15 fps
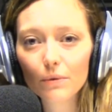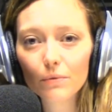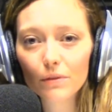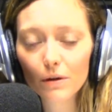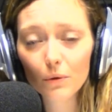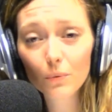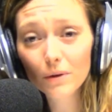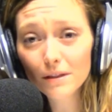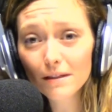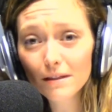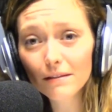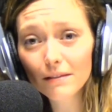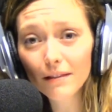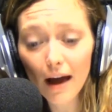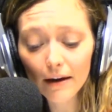there was
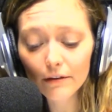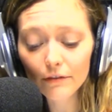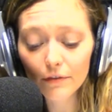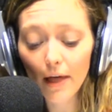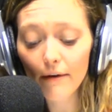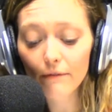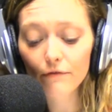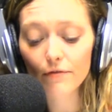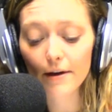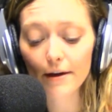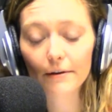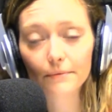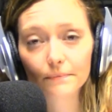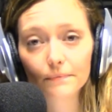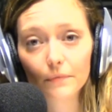a lot of love
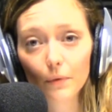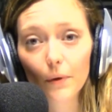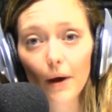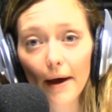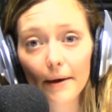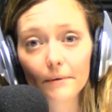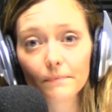there, okay?